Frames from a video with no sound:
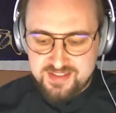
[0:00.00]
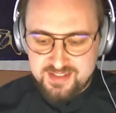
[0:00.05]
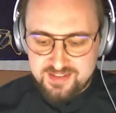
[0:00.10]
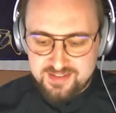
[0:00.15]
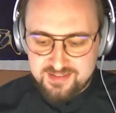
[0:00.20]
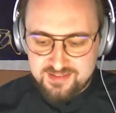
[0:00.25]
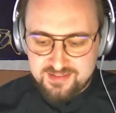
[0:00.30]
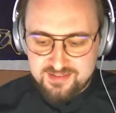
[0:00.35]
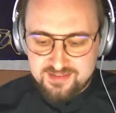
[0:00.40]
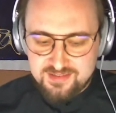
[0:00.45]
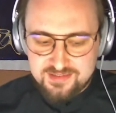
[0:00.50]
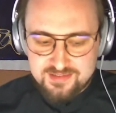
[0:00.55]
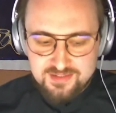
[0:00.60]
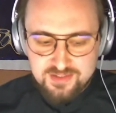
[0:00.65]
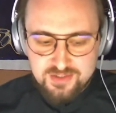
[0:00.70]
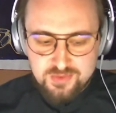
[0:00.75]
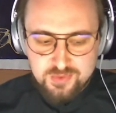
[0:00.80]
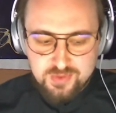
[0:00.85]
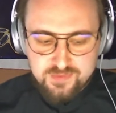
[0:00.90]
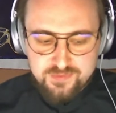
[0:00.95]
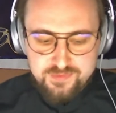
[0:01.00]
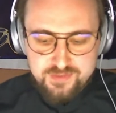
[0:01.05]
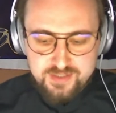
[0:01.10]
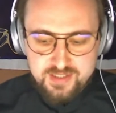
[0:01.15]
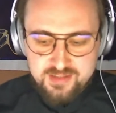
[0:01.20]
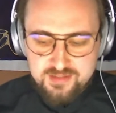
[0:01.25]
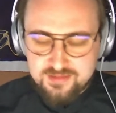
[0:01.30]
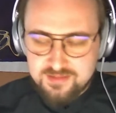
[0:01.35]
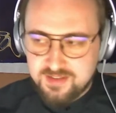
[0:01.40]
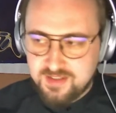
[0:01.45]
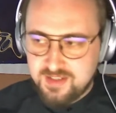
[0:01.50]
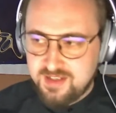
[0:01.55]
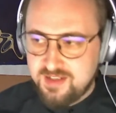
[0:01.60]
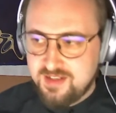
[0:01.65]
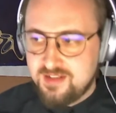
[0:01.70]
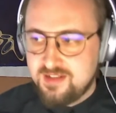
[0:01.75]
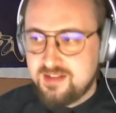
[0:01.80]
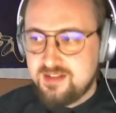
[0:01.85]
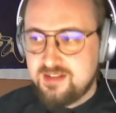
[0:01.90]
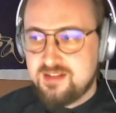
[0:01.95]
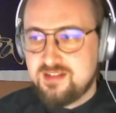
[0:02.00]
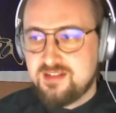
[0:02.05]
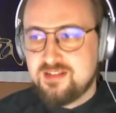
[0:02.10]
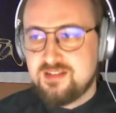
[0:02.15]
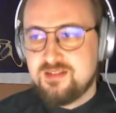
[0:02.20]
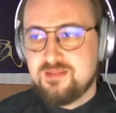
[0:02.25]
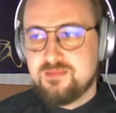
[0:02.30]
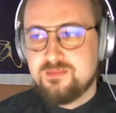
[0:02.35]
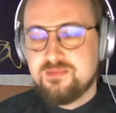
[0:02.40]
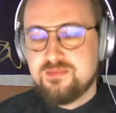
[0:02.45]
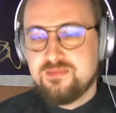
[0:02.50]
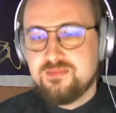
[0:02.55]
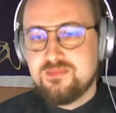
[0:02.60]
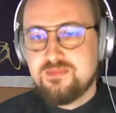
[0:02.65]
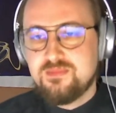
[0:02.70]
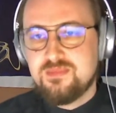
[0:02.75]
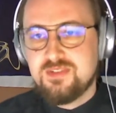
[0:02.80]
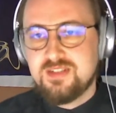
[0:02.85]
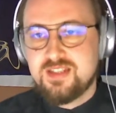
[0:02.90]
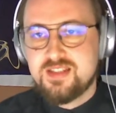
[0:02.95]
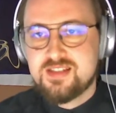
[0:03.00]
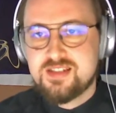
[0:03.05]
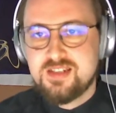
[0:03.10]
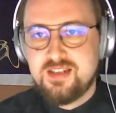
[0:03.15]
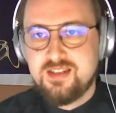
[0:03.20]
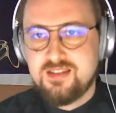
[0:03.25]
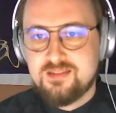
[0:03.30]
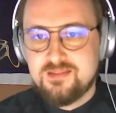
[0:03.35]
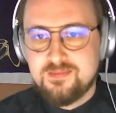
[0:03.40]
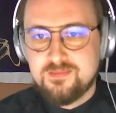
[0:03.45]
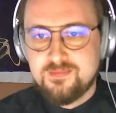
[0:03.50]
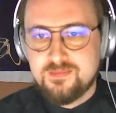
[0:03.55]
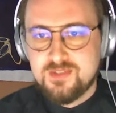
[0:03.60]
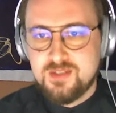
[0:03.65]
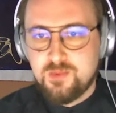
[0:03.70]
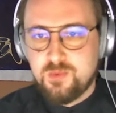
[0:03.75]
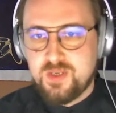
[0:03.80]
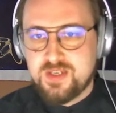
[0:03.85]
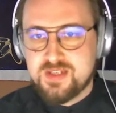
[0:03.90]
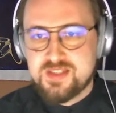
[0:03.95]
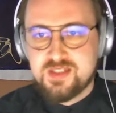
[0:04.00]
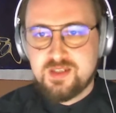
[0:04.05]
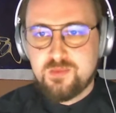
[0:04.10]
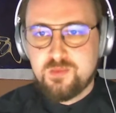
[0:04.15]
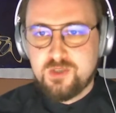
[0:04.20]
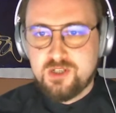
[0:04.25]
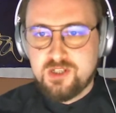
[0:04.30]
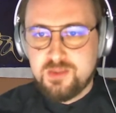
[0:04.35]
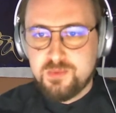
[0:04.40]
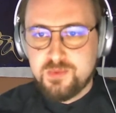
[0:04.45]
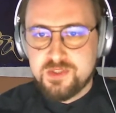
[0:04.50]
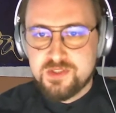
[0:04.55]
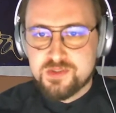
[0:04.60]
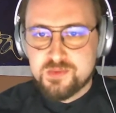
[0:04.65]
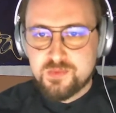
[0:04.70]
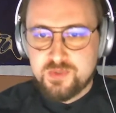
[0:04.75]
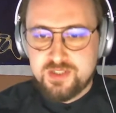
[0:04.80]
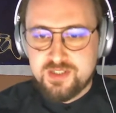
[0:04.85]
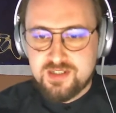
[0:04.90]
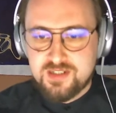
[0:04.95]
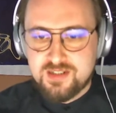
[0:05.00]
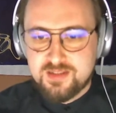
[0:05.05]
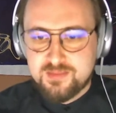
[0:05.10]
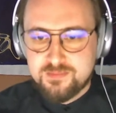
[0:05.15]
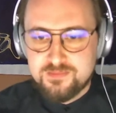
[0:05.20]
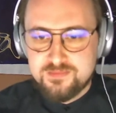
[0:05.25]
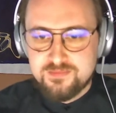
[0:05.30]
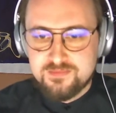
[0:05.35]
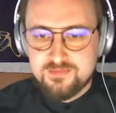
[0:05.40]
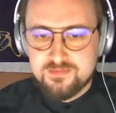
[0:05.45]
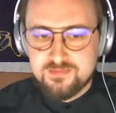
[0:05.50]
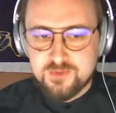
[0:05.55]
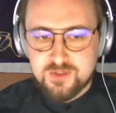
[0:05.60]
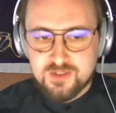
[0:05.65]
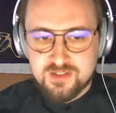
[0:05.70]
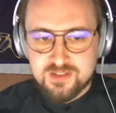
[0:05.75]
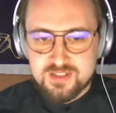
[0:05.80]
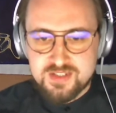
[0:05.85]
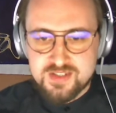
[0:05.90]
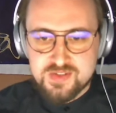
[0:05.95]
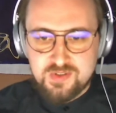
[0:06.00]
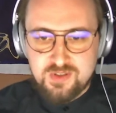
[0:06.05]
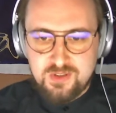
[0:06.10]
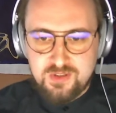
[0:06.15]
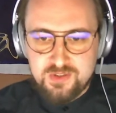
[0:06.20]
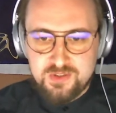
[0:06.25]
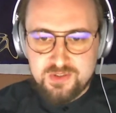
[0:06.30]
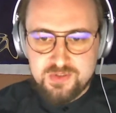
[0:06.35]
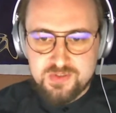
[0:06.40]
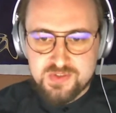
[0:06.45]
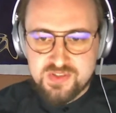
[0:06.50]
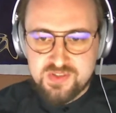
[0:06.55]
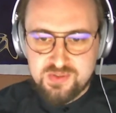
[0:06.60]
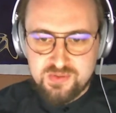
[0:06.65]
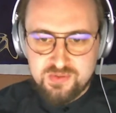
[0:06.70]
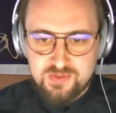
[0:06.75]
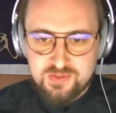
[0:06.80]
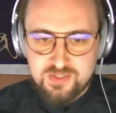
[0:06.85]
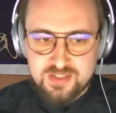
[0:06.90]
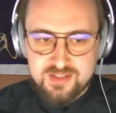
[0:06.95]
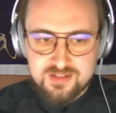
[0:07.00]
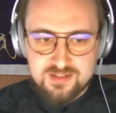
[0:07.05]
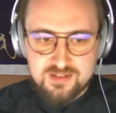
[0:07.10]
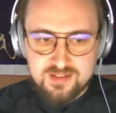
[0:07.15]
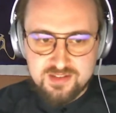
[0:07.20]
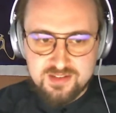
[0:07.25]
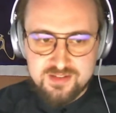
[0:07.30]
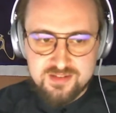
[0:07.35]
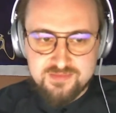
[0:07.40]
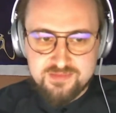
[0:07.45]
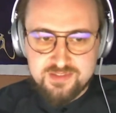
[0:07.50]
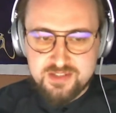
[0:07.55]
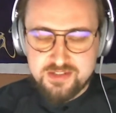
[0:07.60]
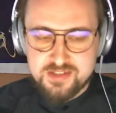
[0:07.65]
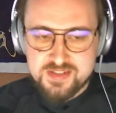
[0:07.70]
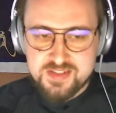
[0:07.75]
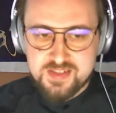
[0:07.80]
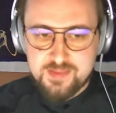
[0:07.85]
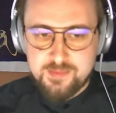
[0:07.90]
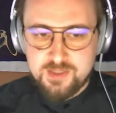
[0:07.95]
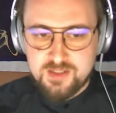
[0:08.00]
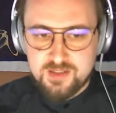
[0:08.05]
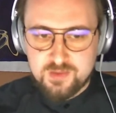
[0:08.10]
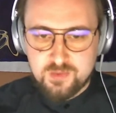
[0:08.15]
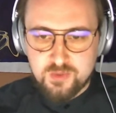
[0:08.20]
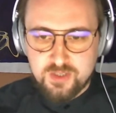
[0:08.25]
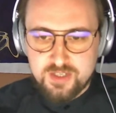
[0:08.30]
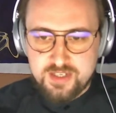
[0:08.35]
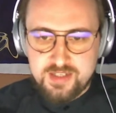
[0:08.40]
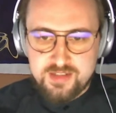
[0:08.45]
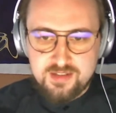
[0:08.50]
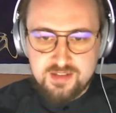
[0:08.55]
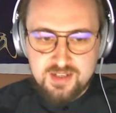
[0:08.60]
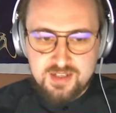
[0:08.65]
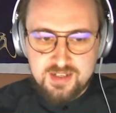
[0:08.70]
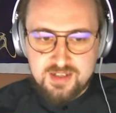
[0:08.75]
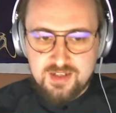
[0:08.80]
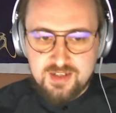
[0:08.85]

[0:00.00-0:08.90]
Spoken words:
And you will find let's say the Western world, which we are more or less all used to in a very similar way,